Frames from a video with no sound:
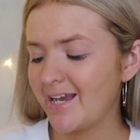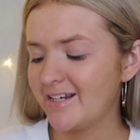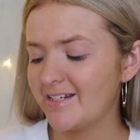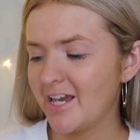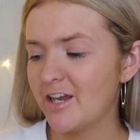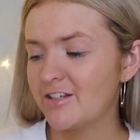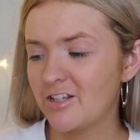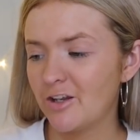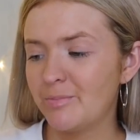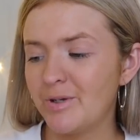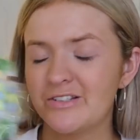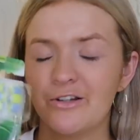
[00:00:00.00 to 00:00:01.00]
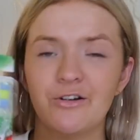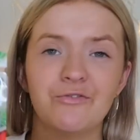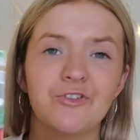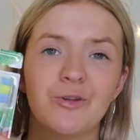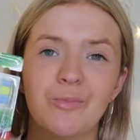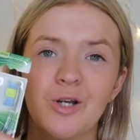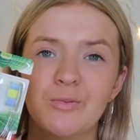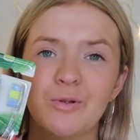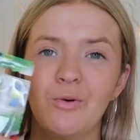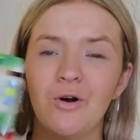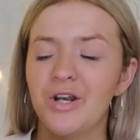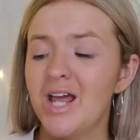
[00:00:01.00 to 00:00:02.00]
and I also picked it up for the
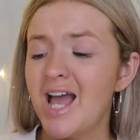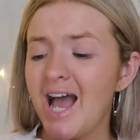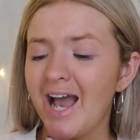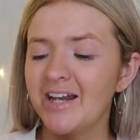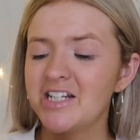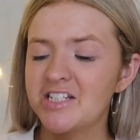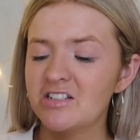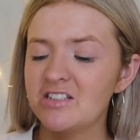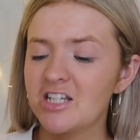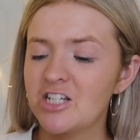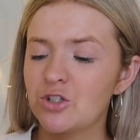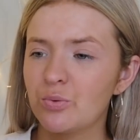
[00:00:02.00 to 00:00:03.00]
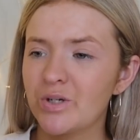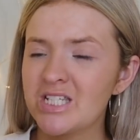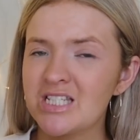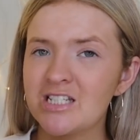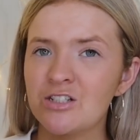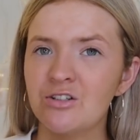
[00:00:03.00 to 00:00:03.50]
purple one. And it does say Twister